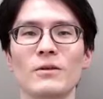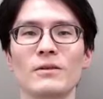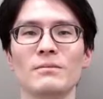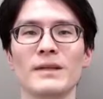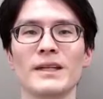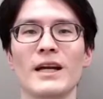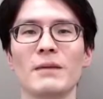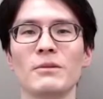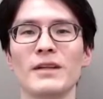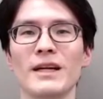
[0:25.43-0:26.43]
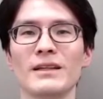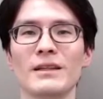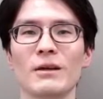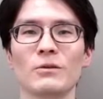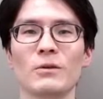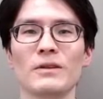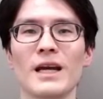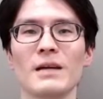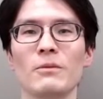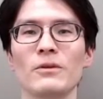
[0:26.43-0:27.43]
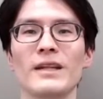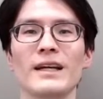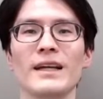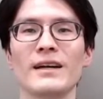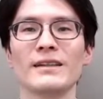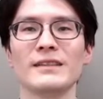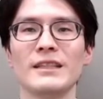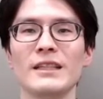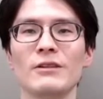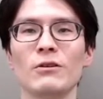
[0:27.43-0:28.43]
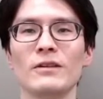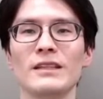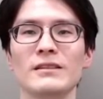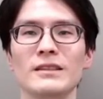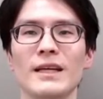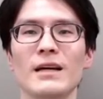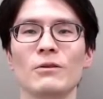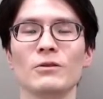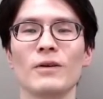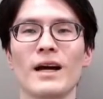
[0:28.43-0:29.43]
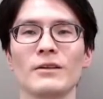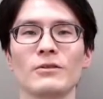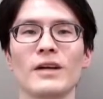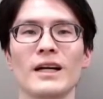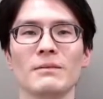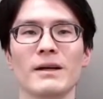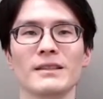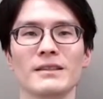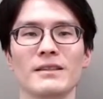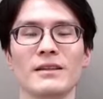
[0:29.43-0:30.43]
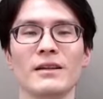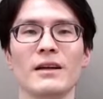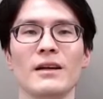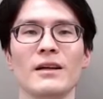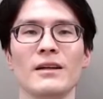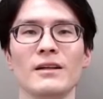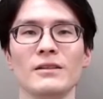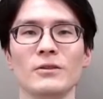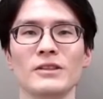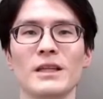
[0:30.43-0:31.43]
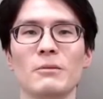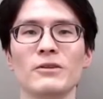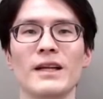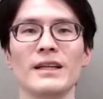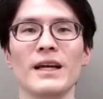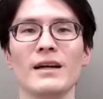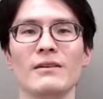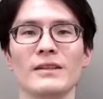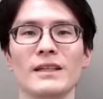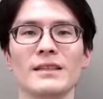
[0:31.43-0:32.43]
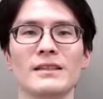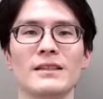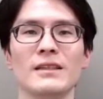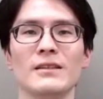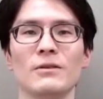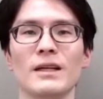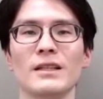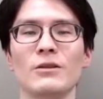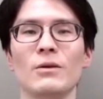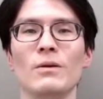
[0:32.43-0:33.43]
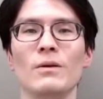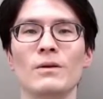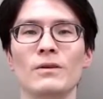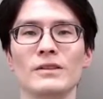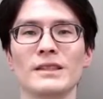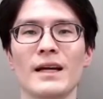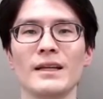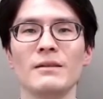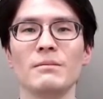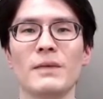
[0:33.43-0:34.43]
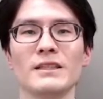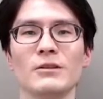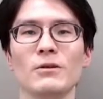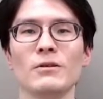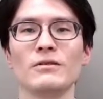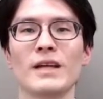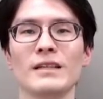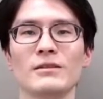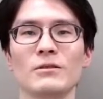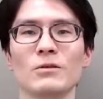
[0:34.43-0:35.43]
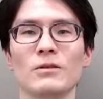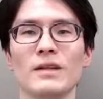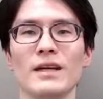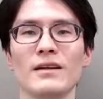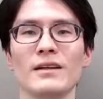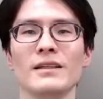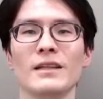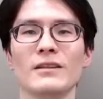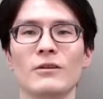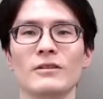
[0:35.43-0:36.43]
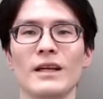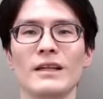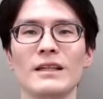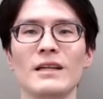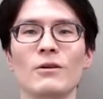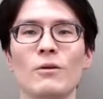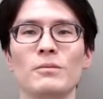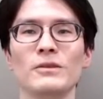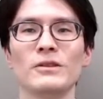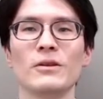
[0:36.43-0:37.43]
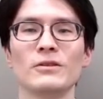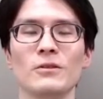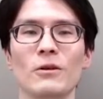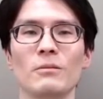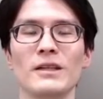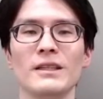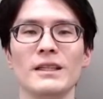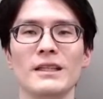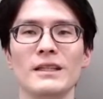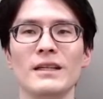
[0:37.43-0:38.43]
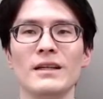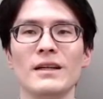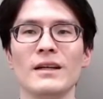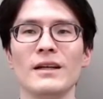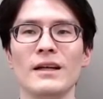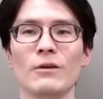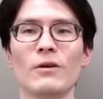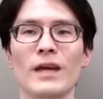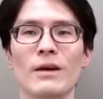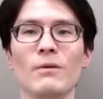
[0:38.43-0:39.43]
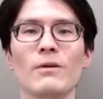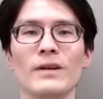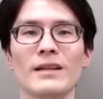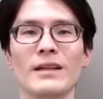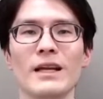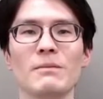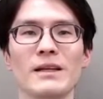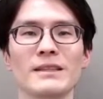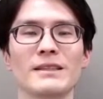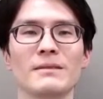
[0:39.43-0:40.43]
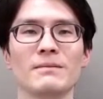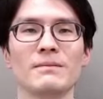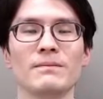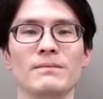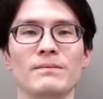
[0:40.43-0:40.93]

As we operate Hadoop on a large scale, we often encounter problems and needs for new features that no one has yet encountered. By reporting such problems and features, and by sending patches, we actively contribute to the open source community.